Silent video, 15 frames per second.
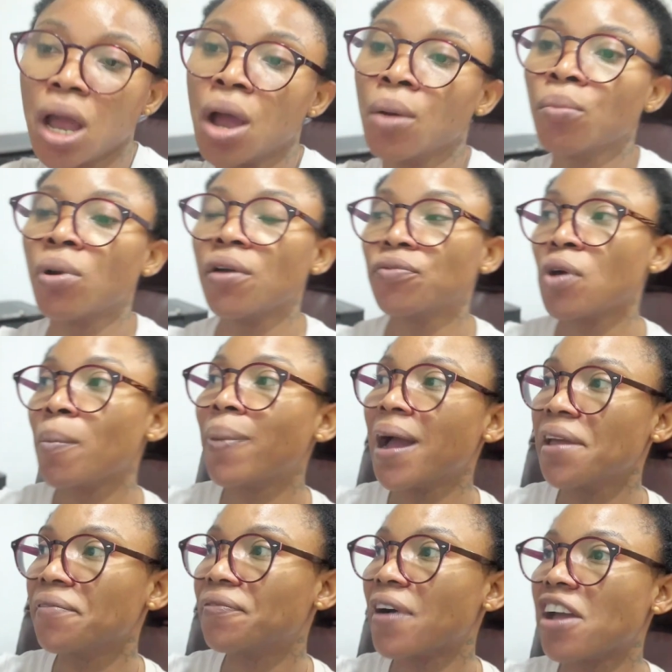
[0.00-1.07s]
But if you're
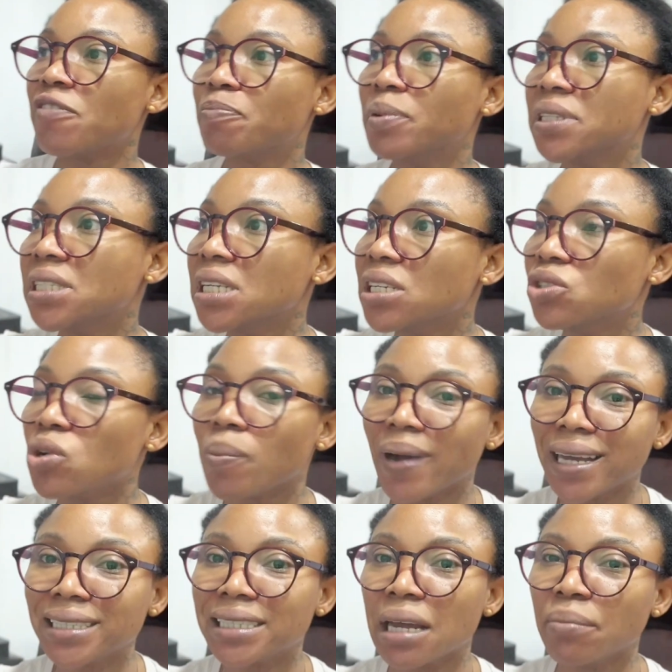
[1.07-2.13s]
buying 5 pieces, you're
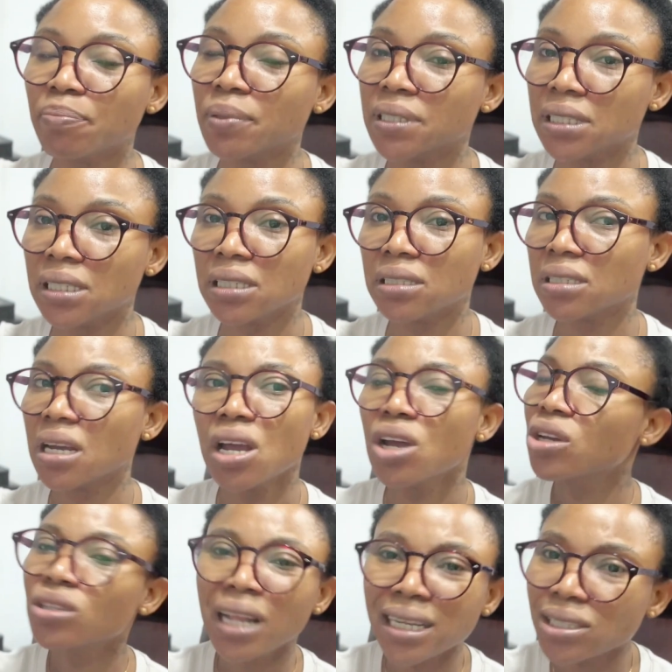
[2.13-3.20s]
buying 10 pieces,
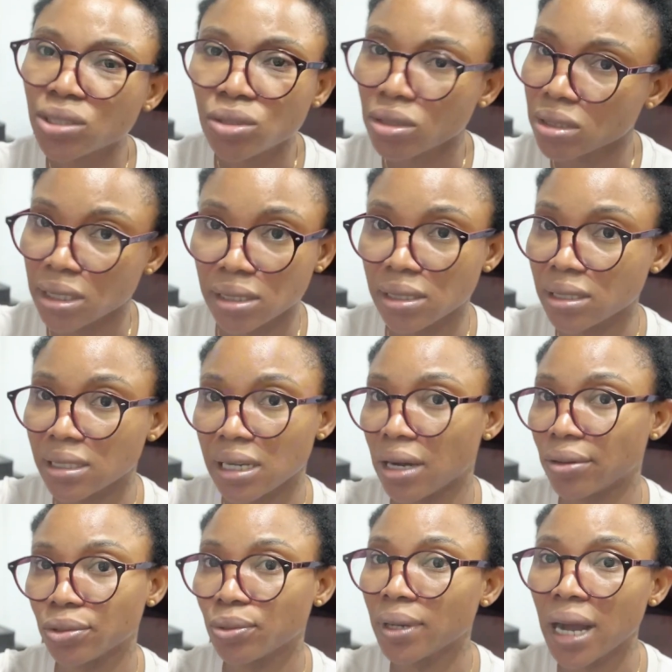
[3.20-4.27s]
that is not a
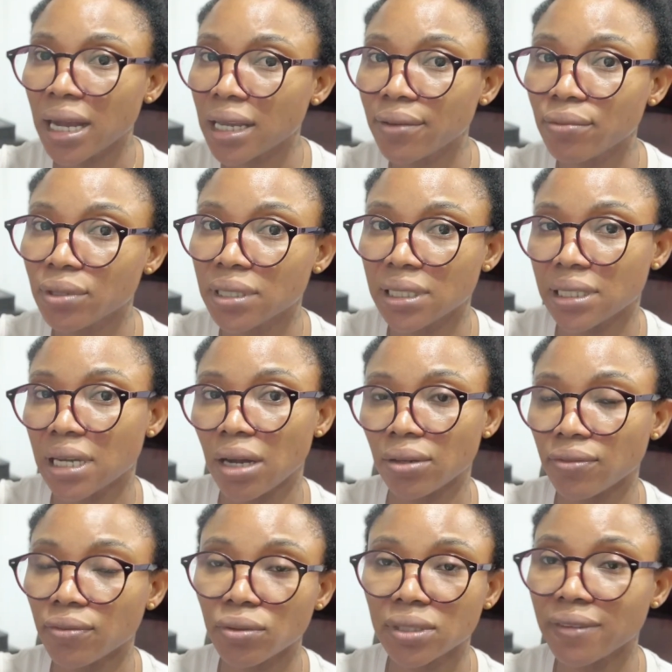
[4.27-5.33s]
discount. We can't give you
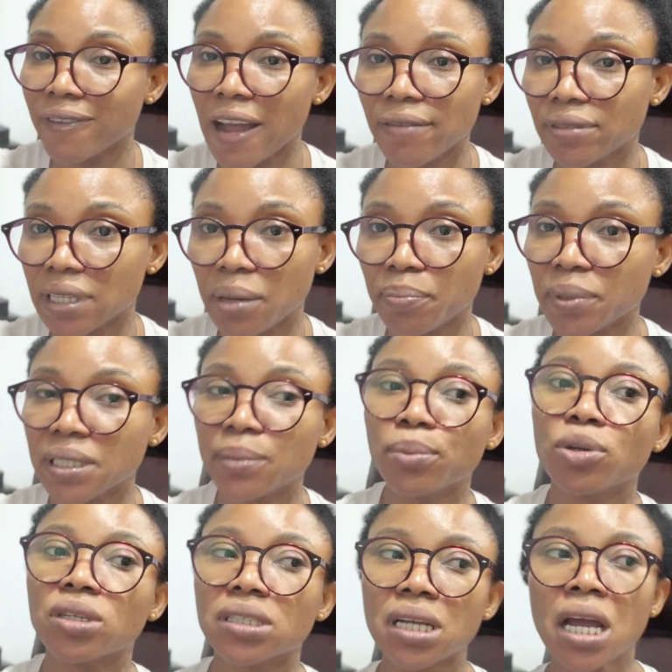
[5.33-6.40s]
discount for 5-10 pieces,
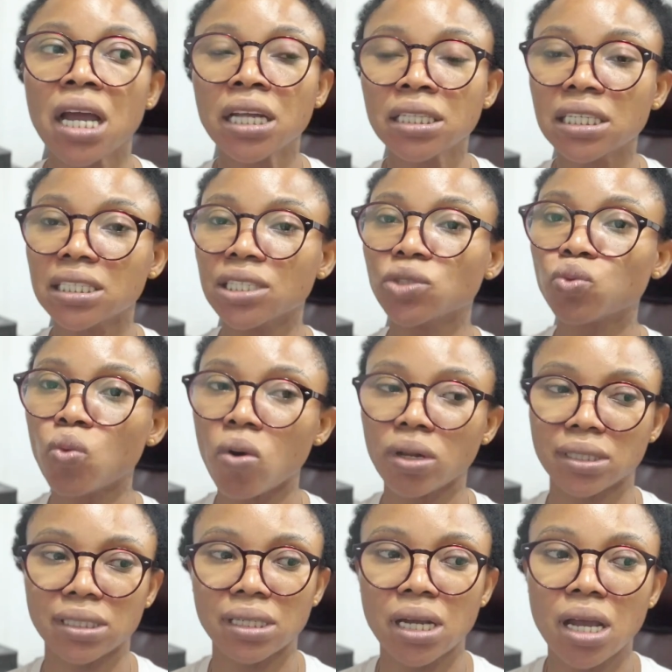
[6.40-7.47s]
because this is
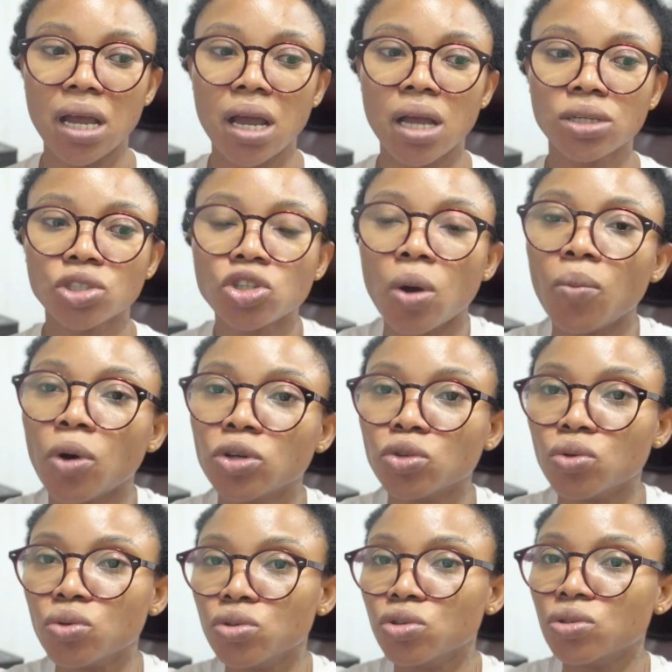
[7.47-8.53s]
what someone
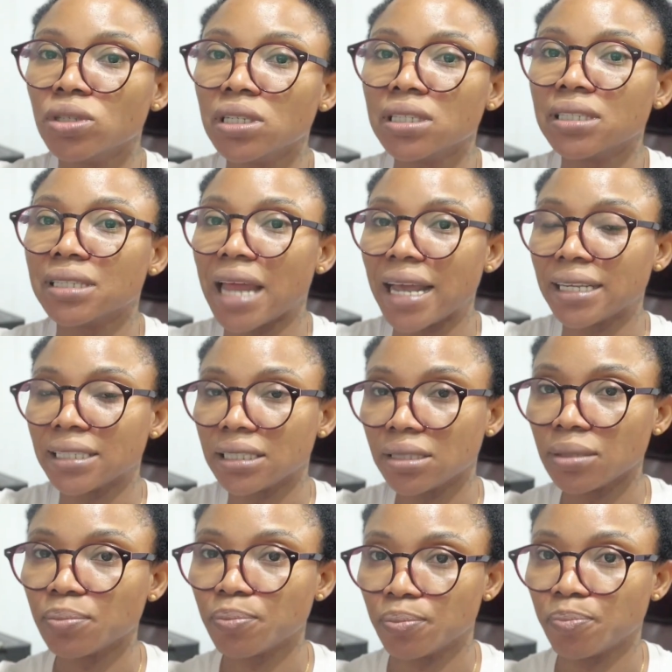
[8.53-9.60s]
who uses like
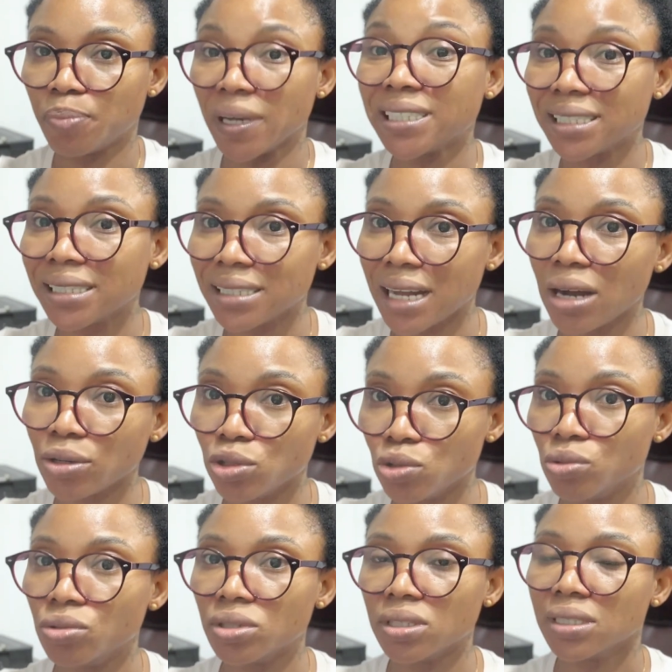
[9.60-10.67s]
personal
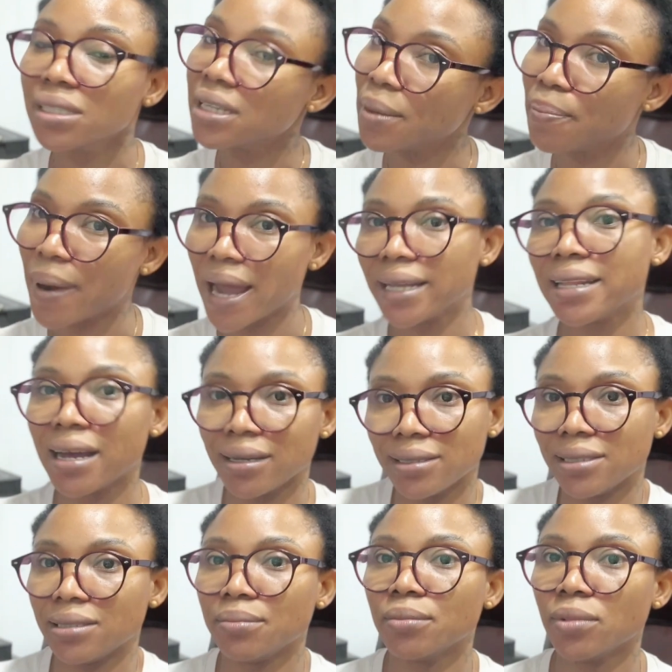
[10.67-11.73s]
use, they buy that,
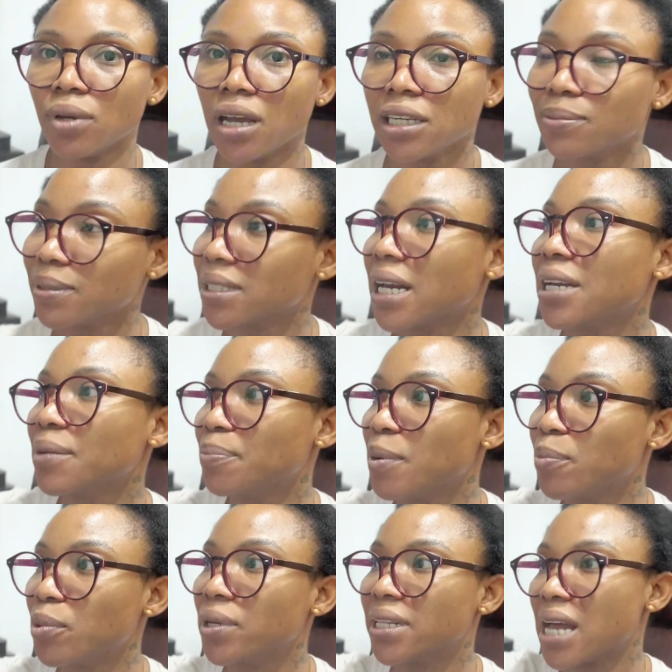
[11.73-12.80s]
especially
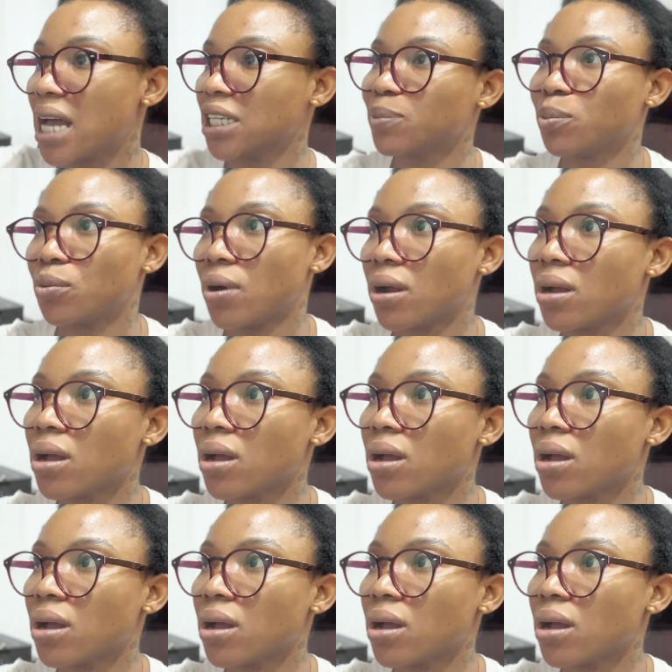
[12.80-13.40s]
people in diaspora.